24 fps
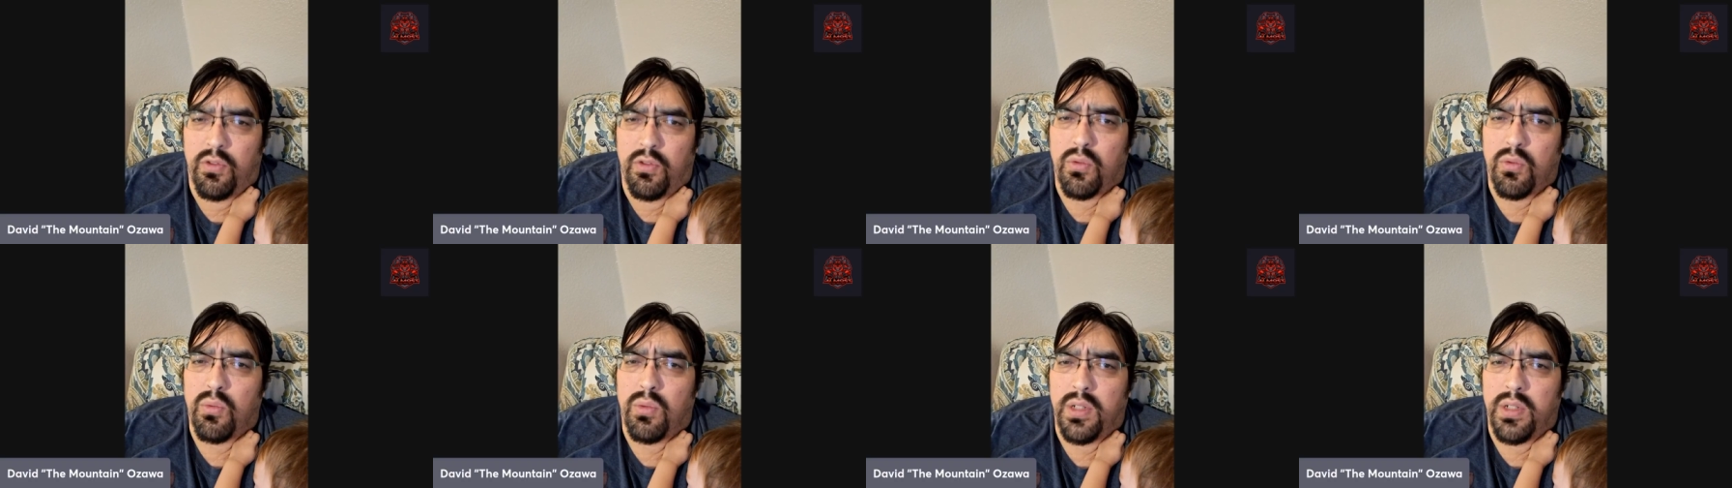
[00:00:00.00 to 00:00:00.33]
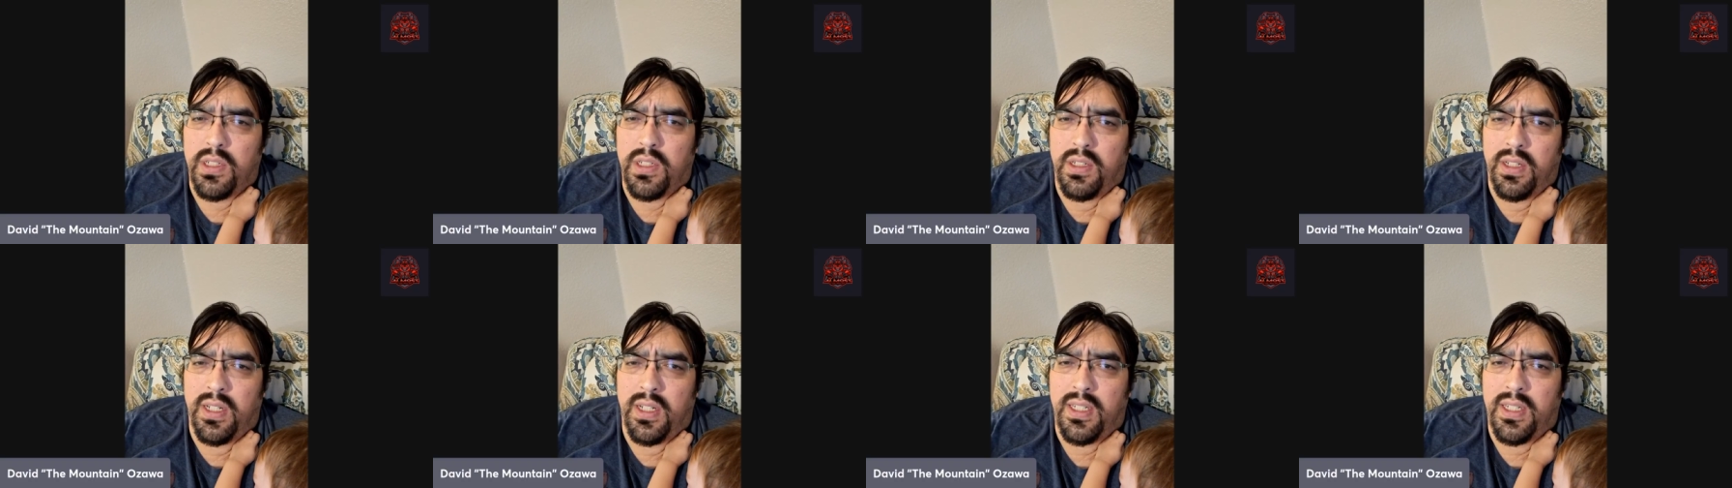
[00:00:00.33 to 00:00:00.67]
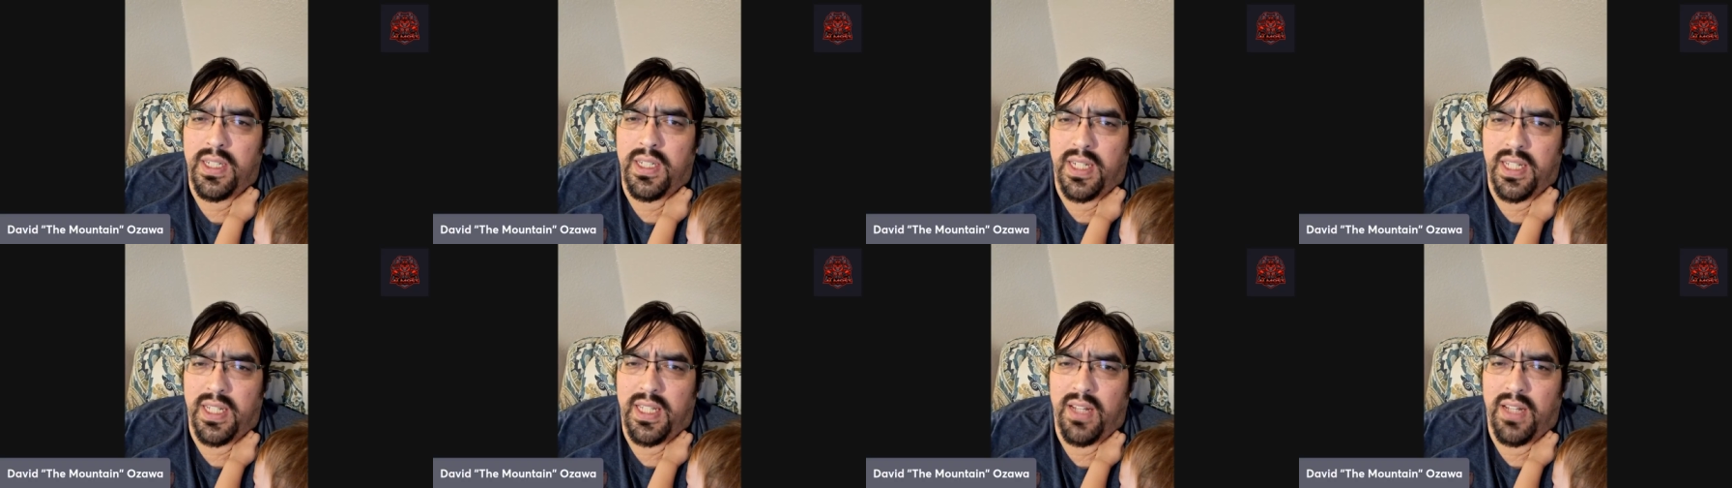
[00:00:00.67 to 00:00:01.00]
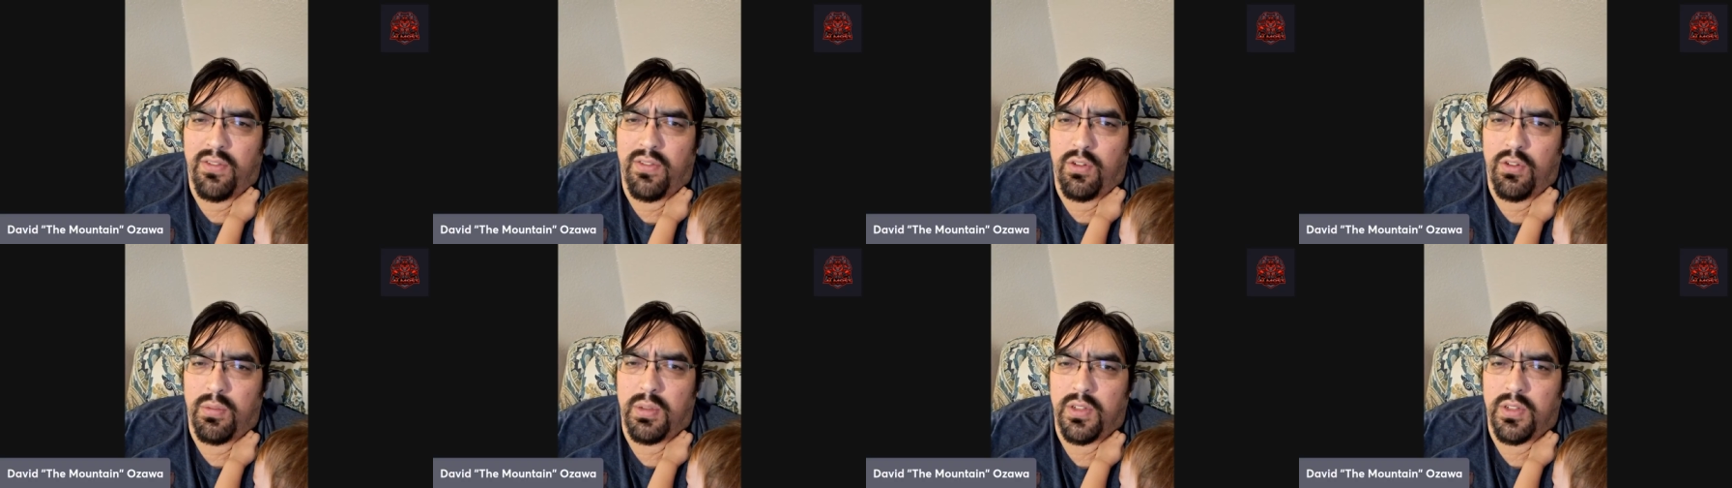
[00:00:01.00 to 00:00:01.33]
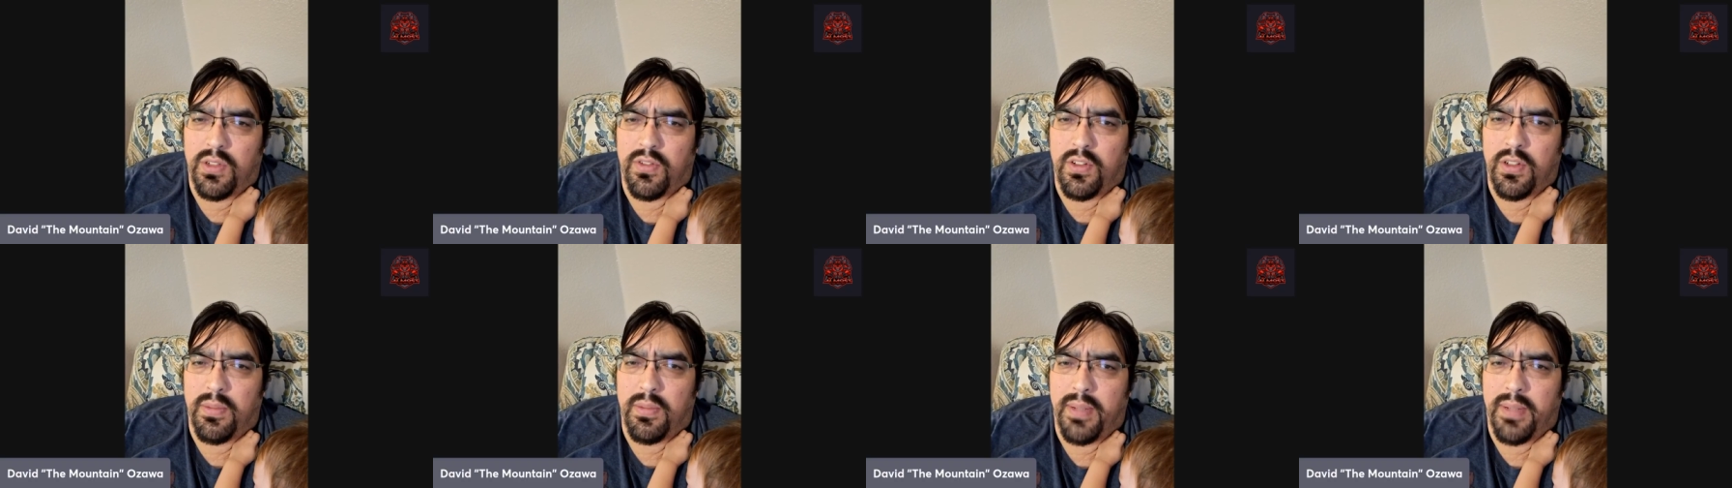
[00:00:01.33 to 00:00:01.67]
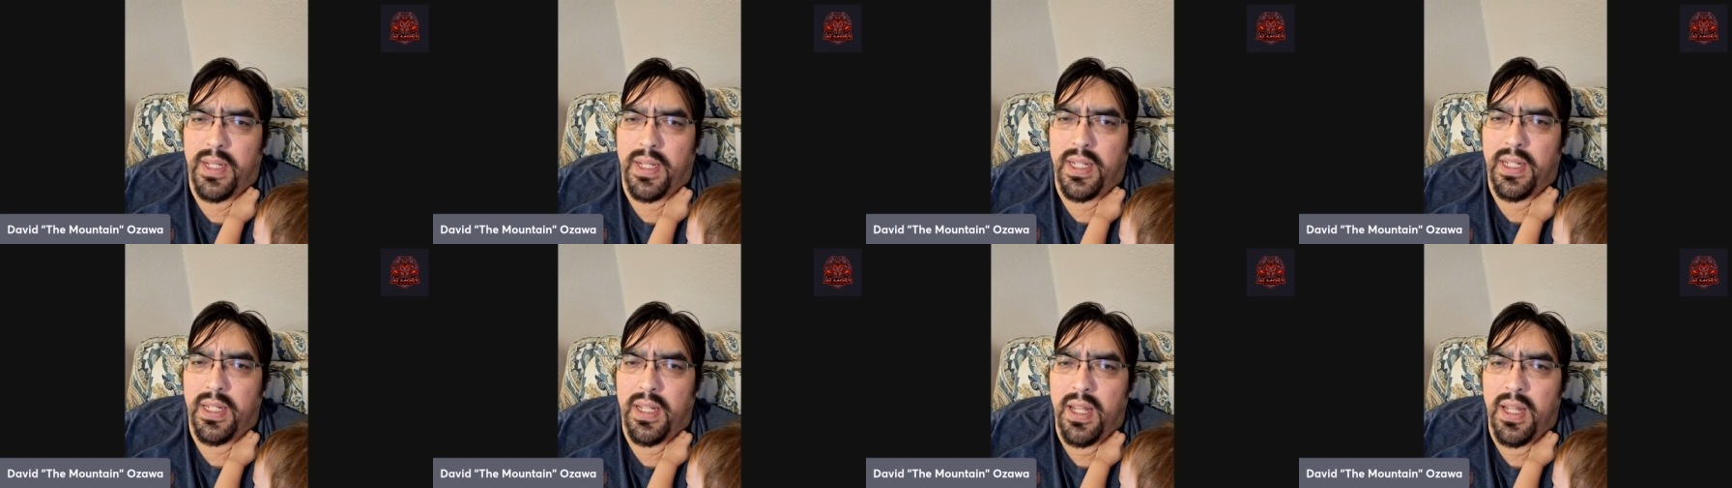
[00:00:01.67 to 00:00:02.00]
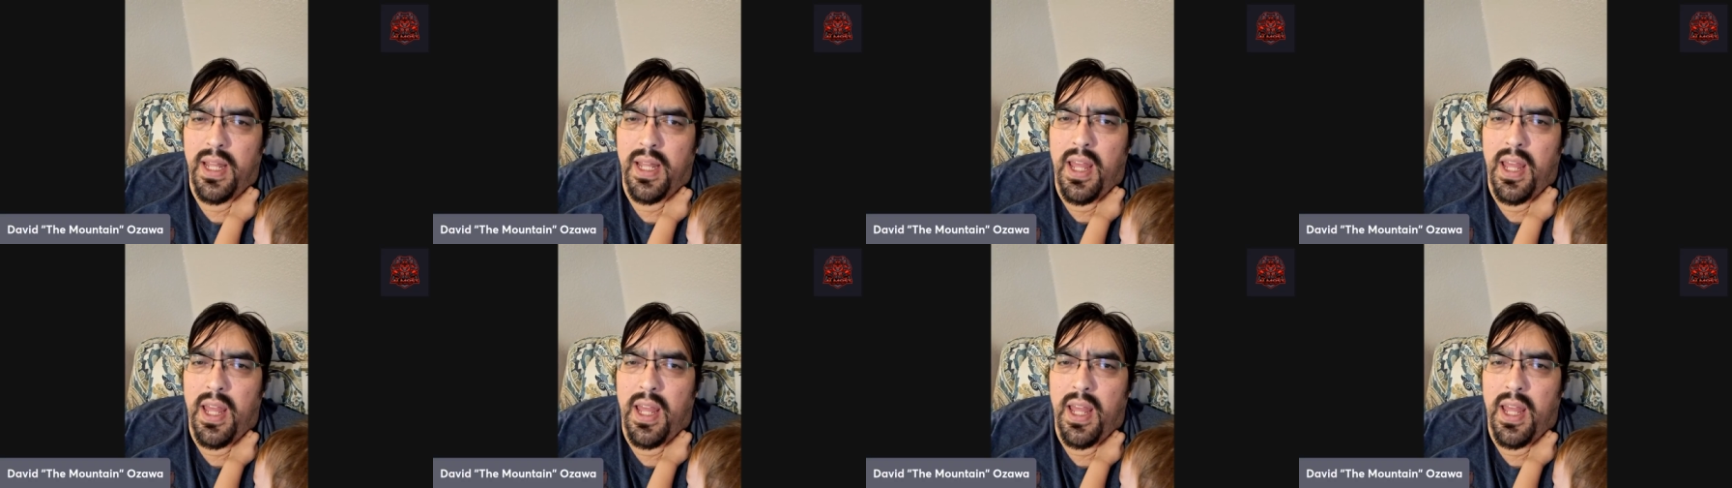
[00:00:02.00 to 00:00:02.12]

for 1 unit to get that 4+ feel no pain,